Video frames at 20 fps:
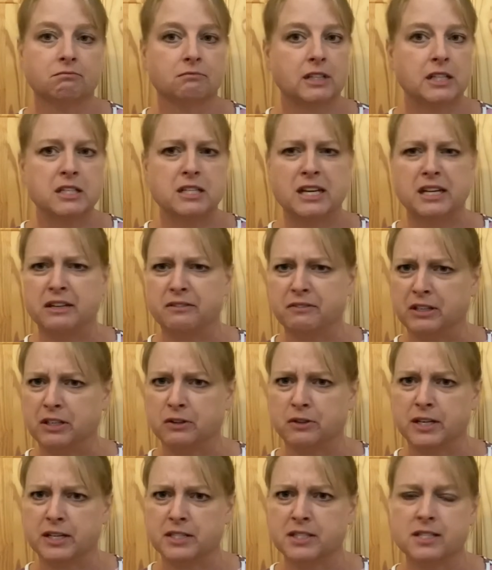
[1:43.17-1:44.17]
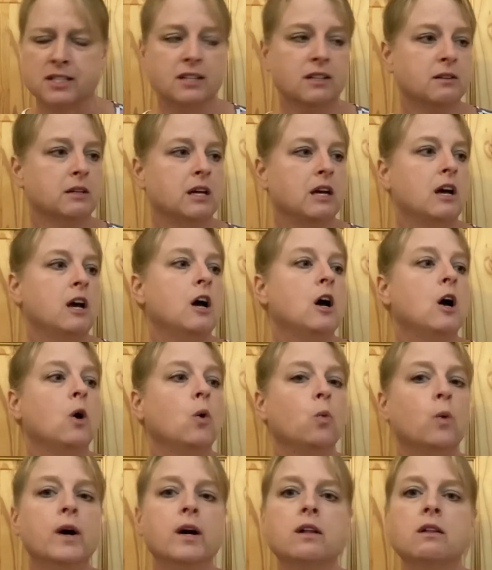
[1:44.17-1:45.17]
That's kind of interesting.
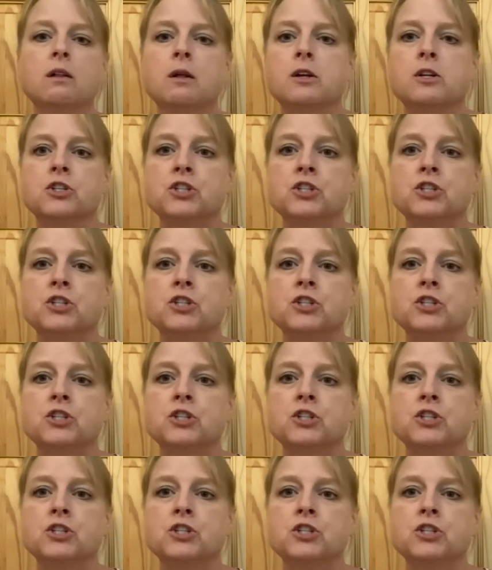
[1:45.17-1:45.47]
Well,